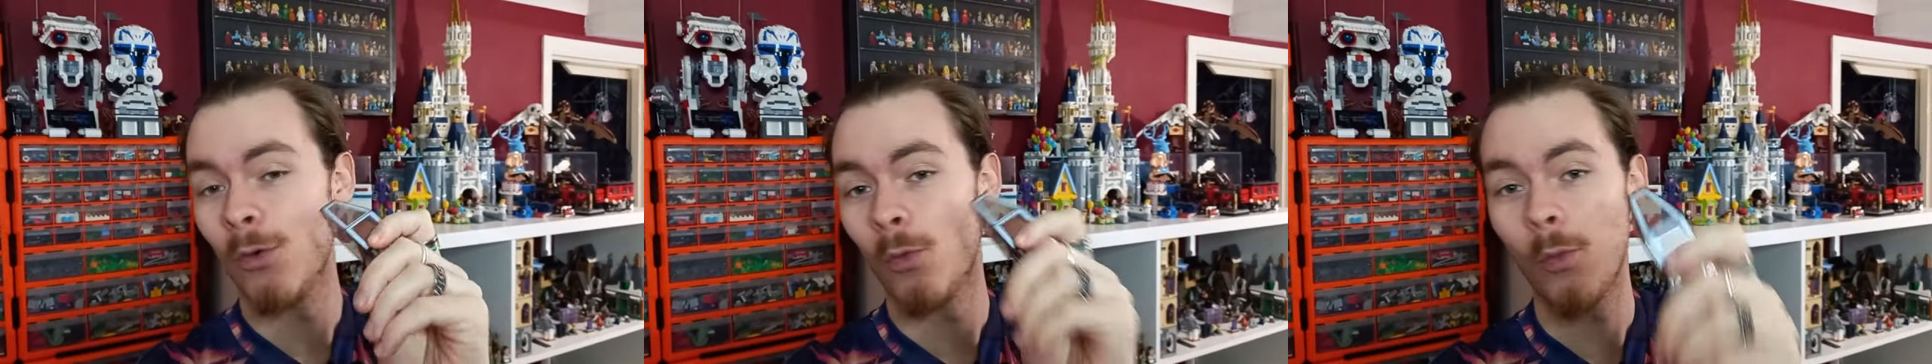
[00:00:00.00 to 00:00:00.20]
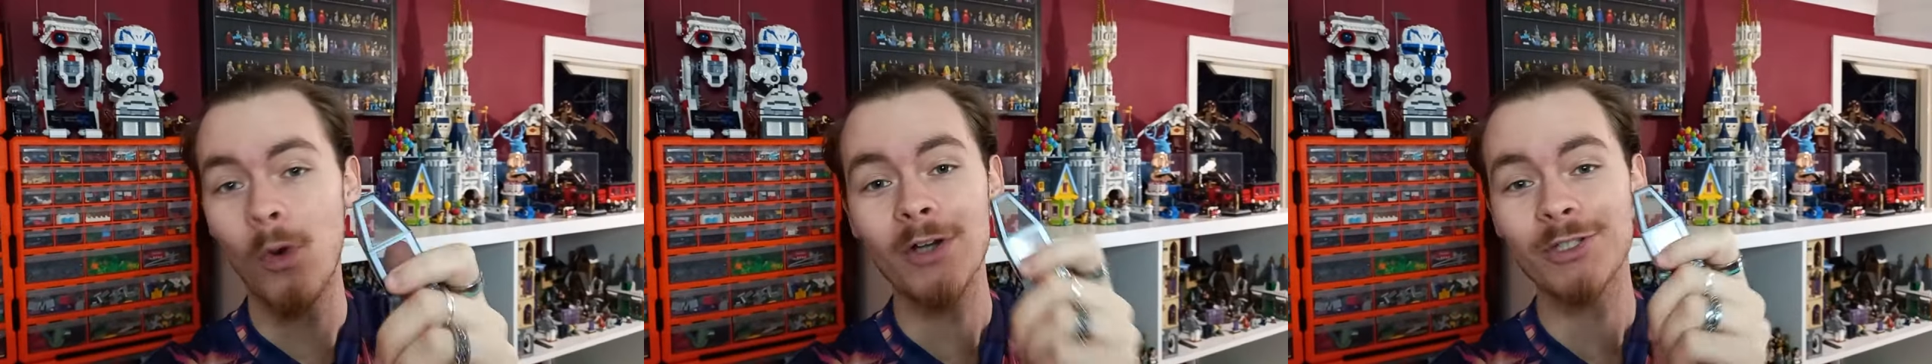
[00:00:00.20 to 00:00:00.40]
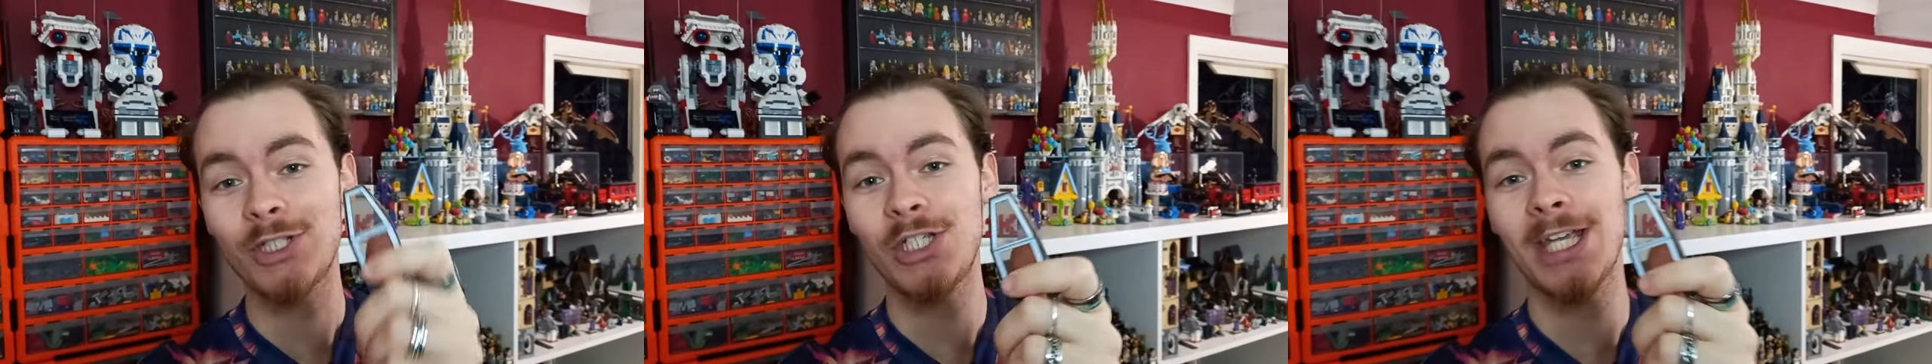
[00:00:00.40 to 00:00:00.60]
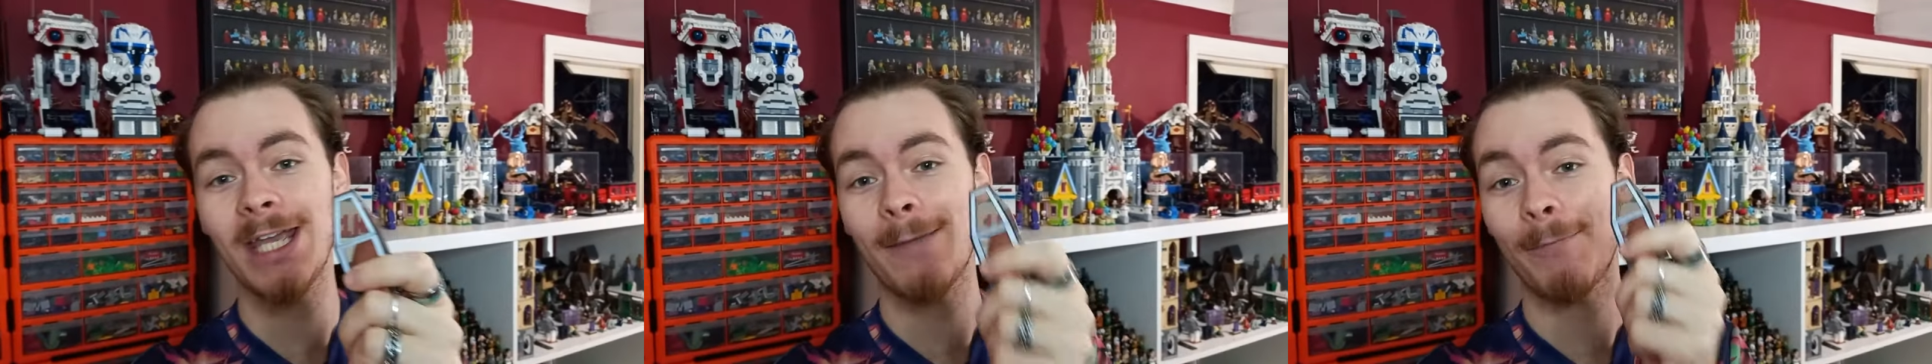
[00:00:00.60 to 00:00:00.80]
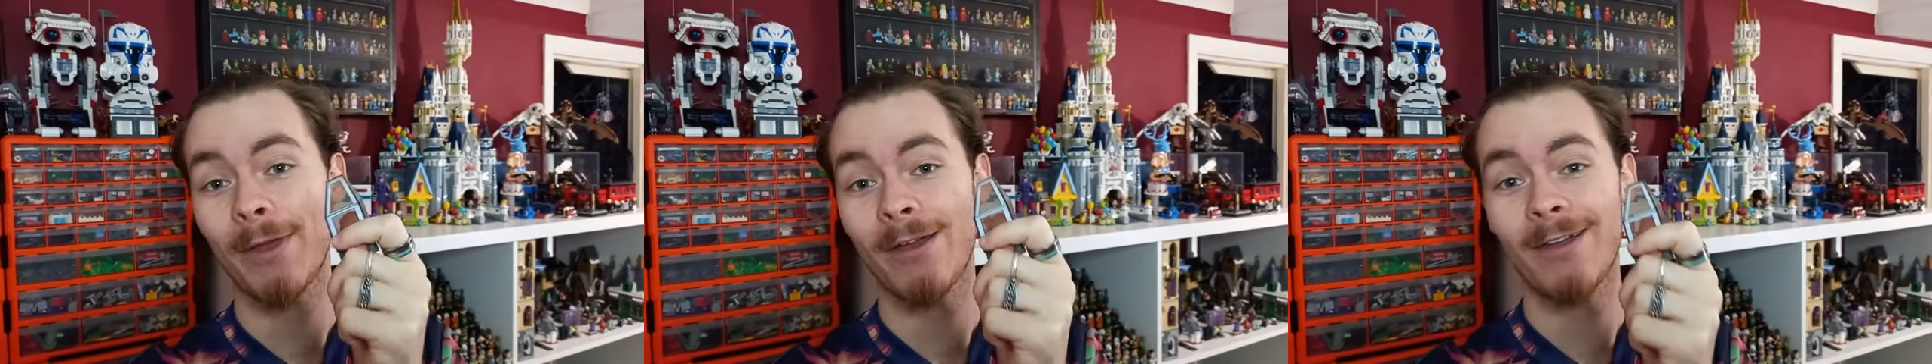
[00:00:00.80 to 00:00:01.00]
what
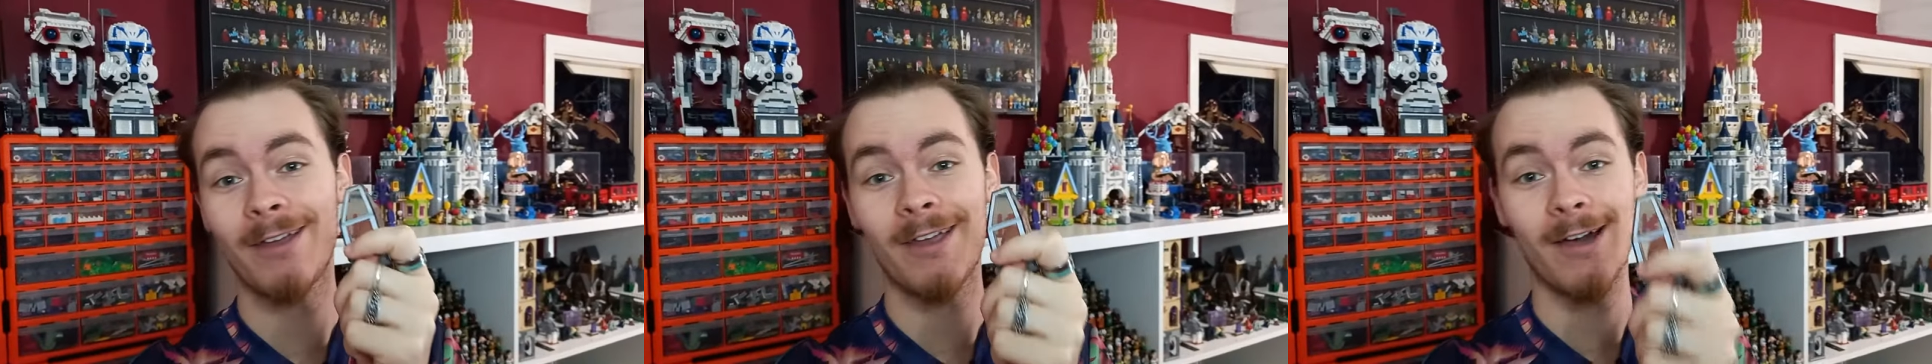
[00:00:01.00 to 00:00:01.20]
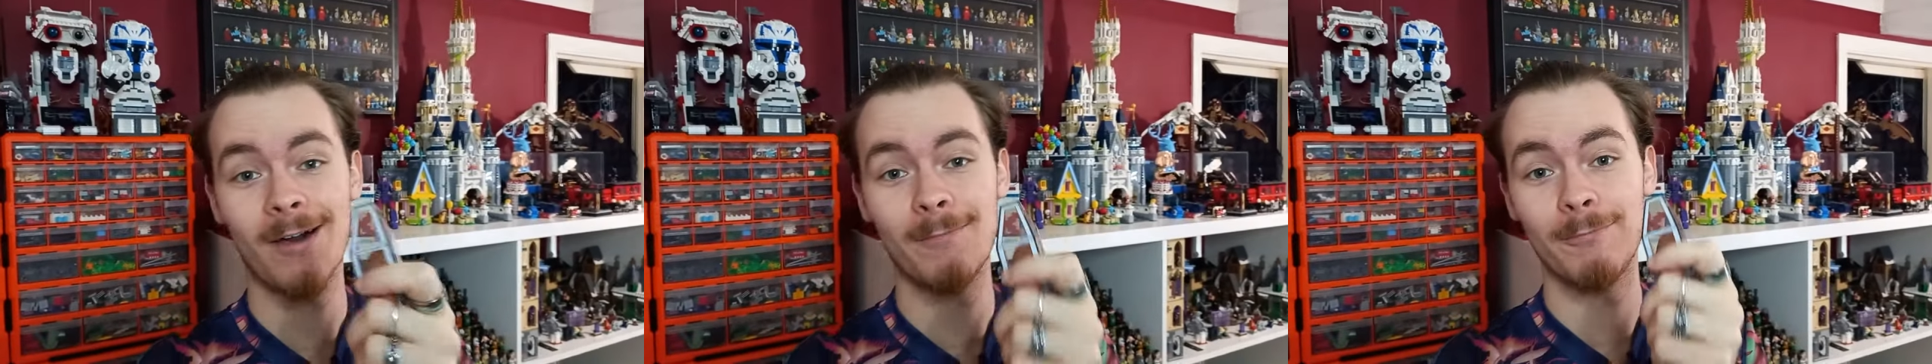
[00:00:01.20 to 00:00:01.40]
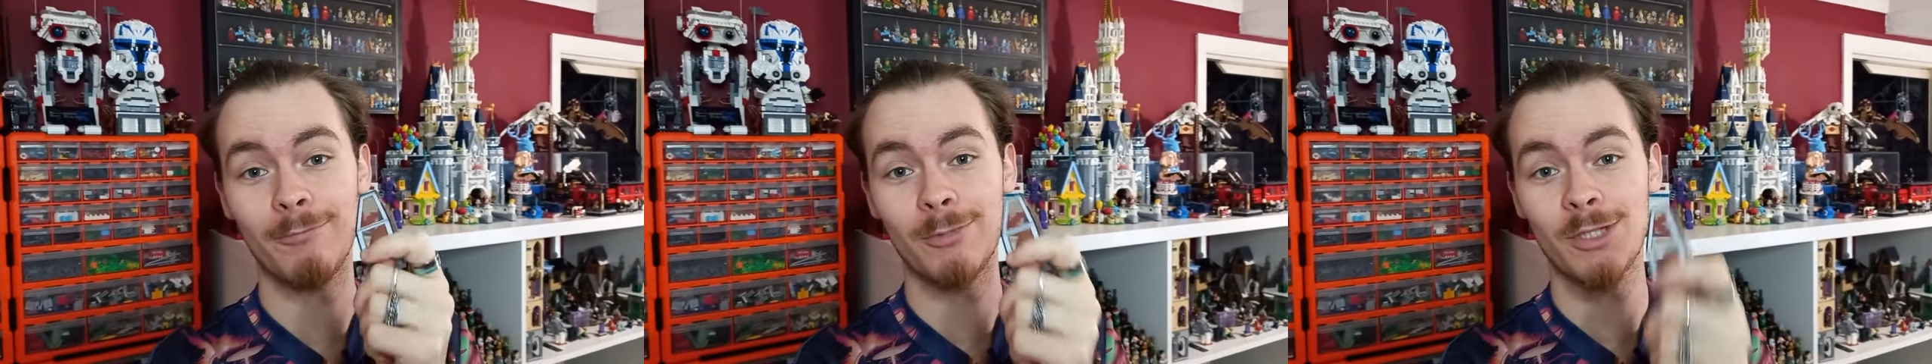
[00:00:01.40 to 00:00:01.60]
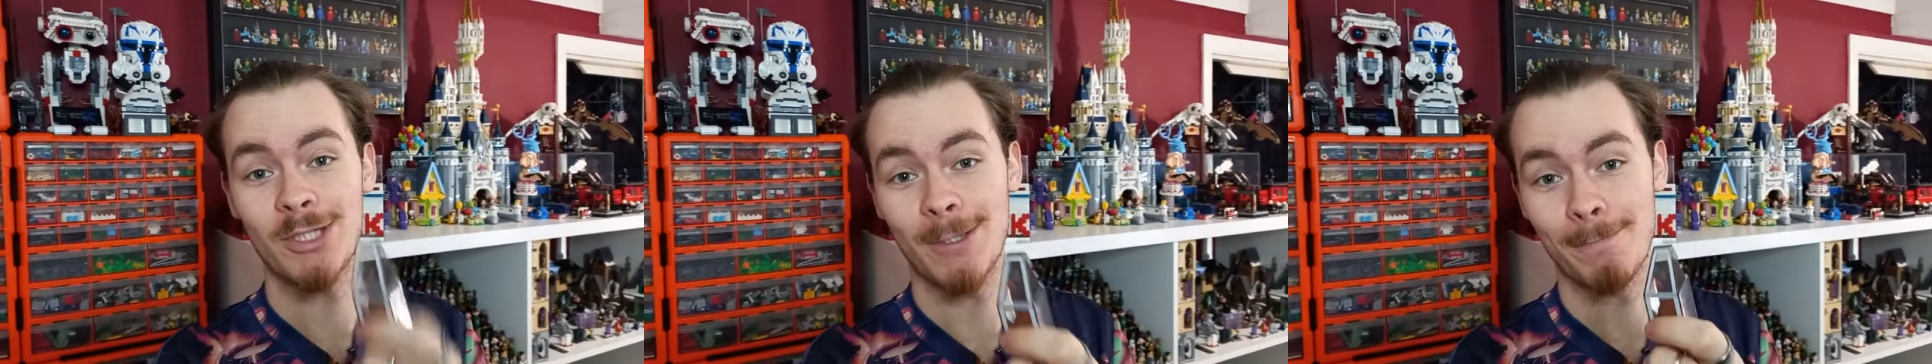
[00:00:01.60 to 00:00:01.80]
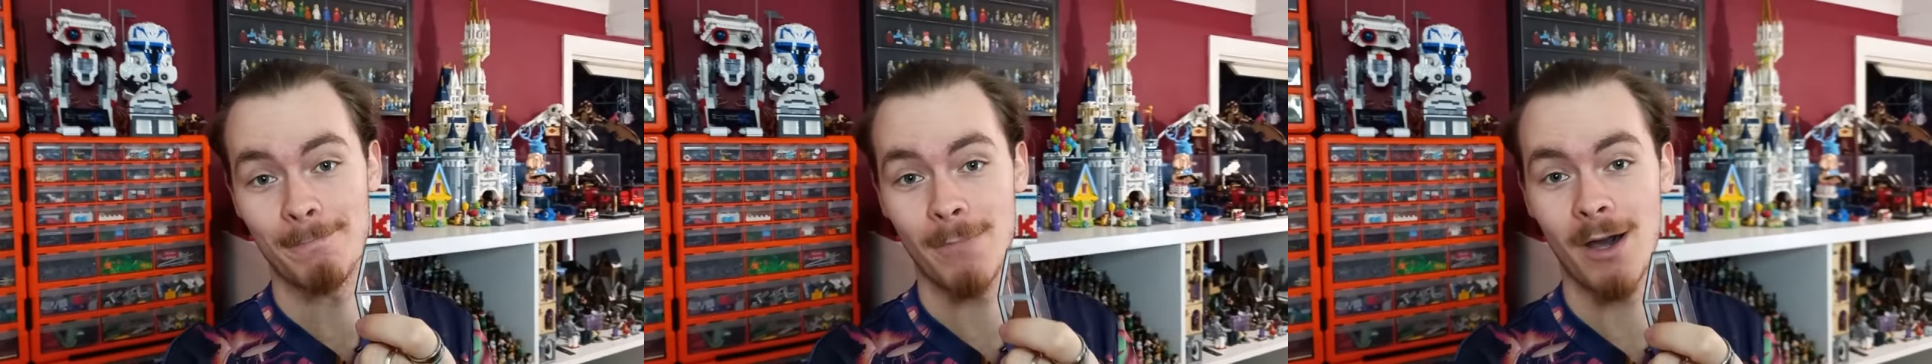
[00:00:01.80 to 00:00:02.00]
ship comes
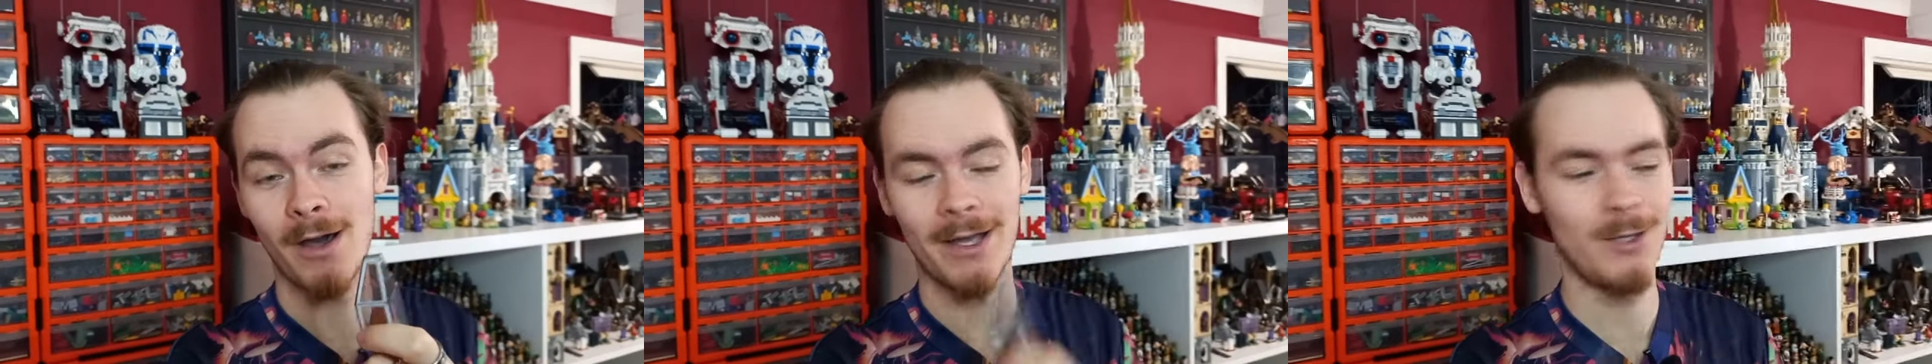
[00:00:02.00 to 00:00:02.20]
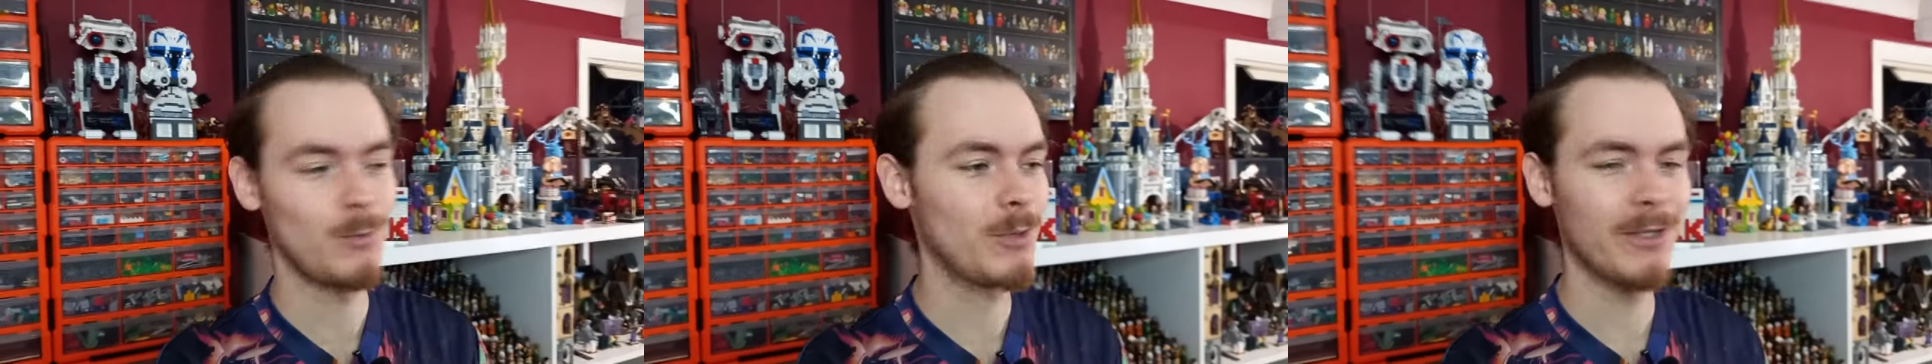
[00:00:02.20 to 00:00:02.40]
to mind?